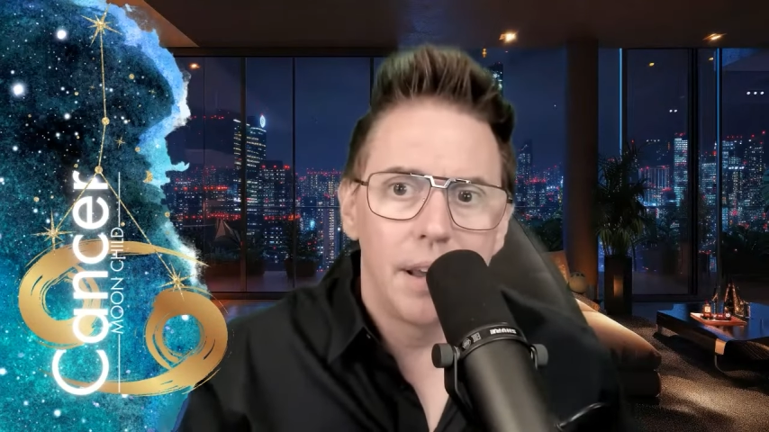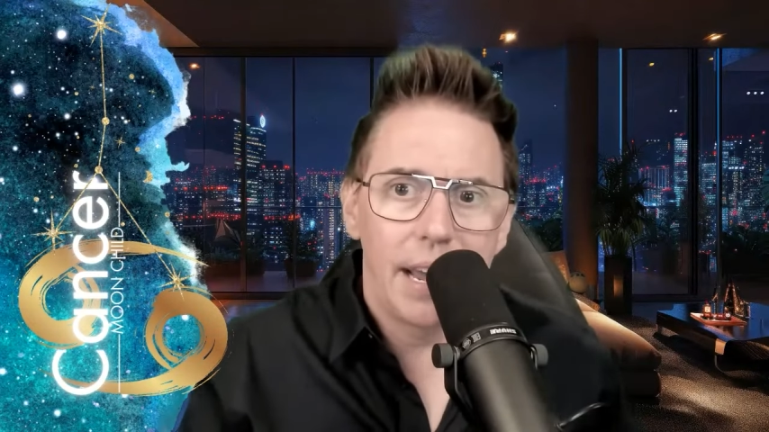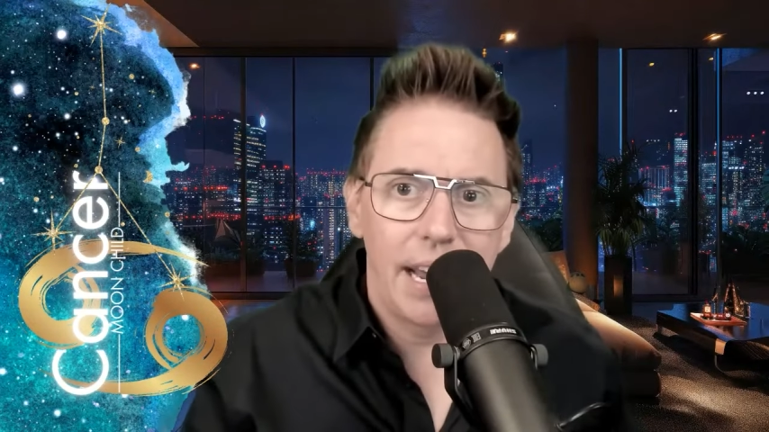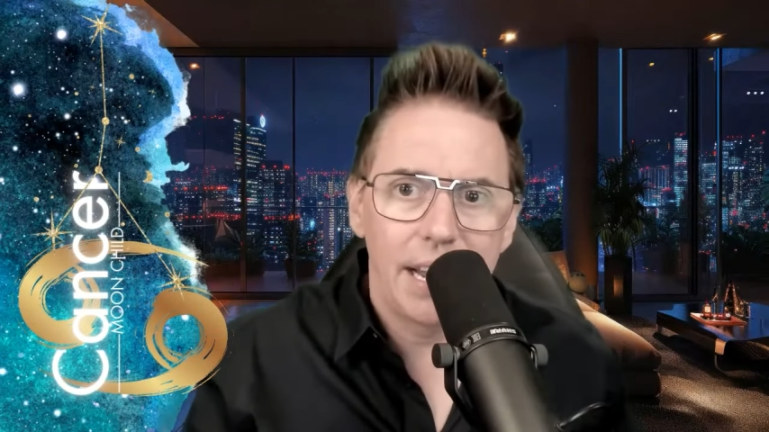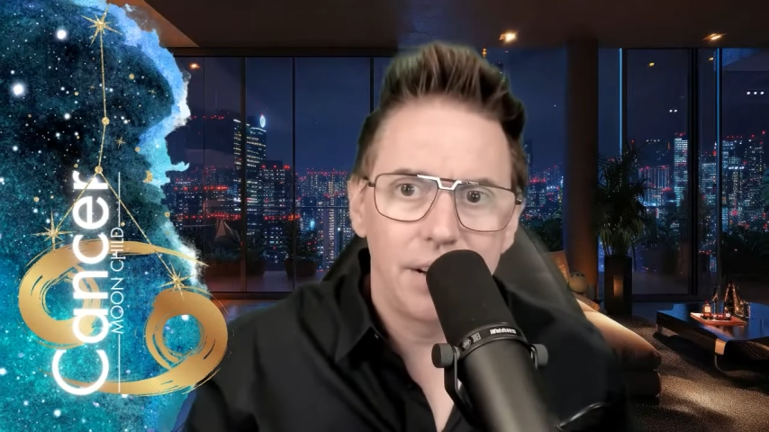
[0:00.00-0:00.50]

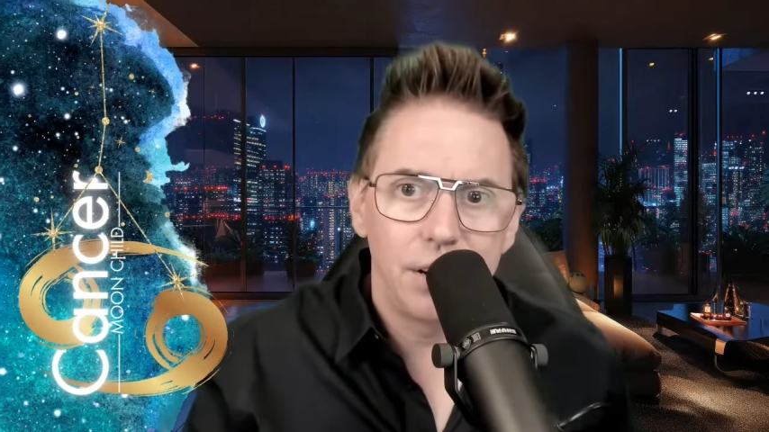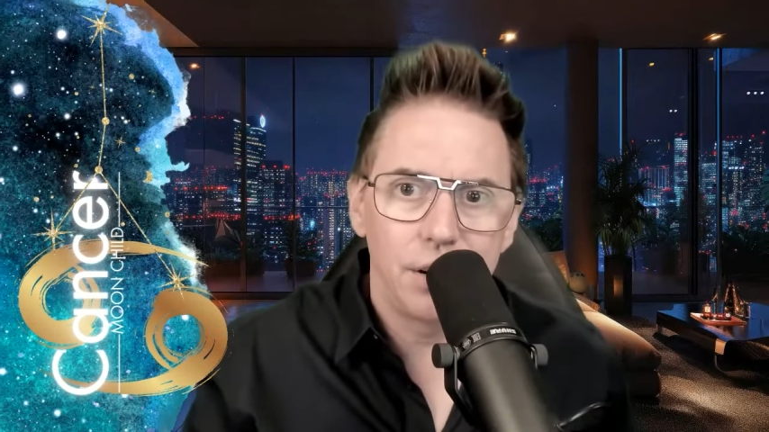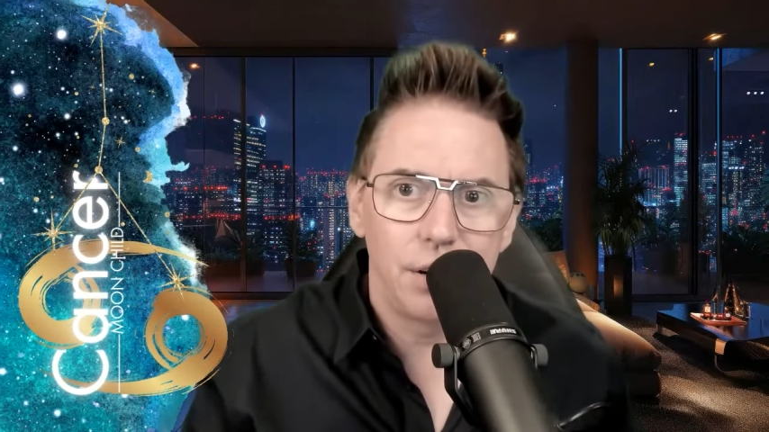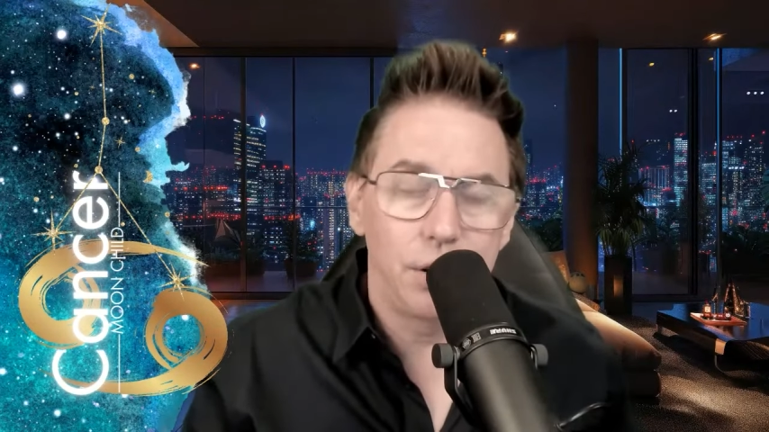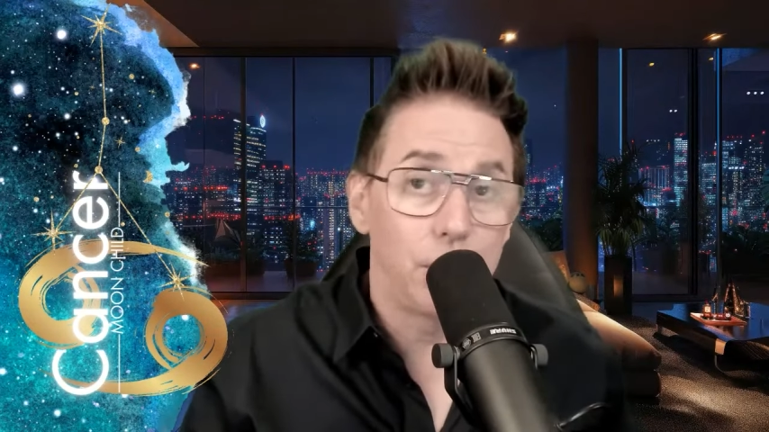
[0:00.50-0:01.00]
And
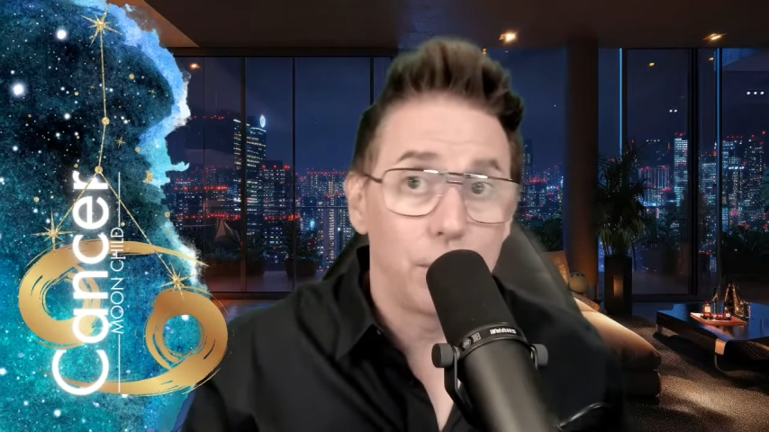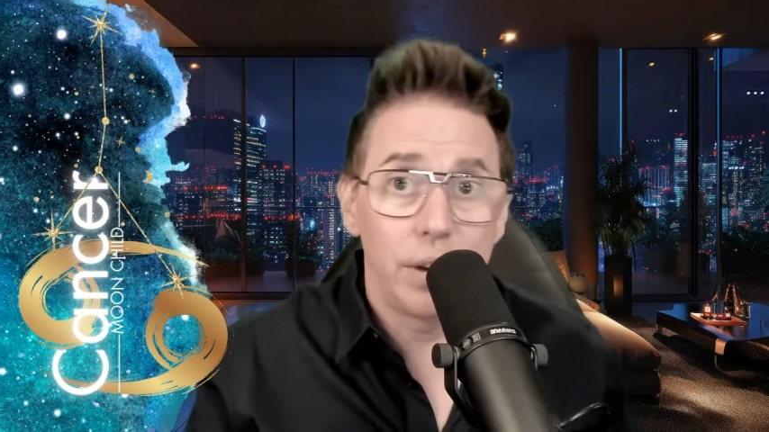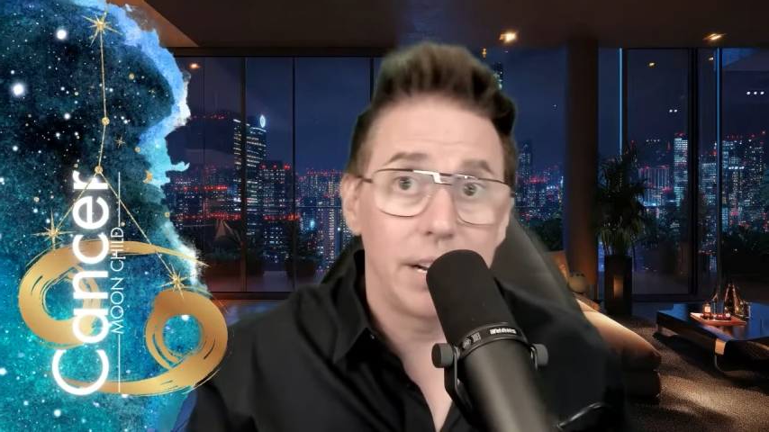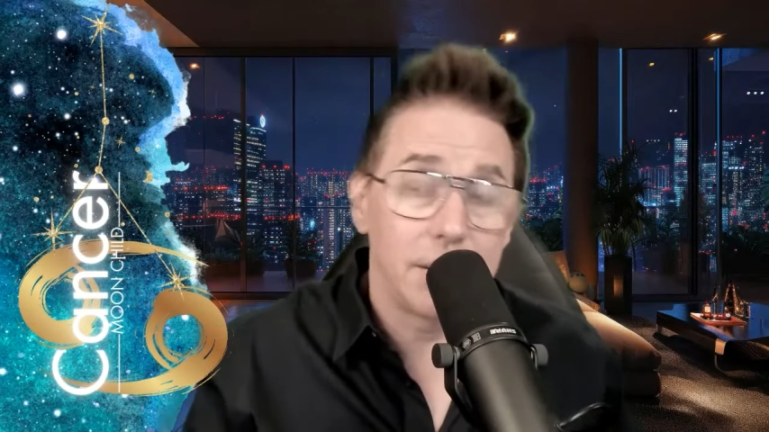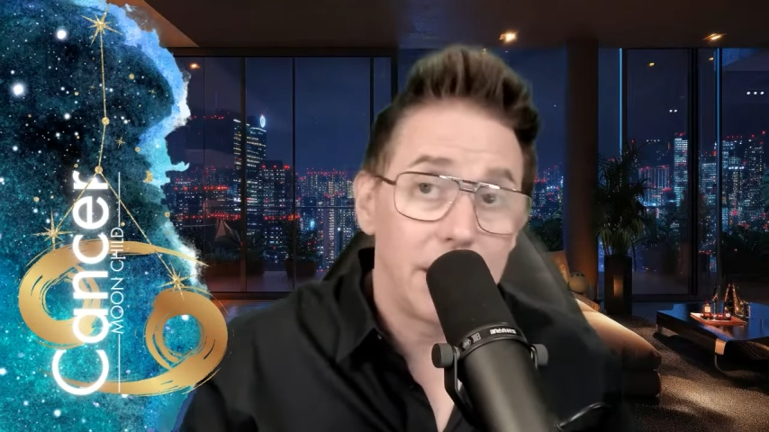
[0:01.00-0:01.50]
you don't know how to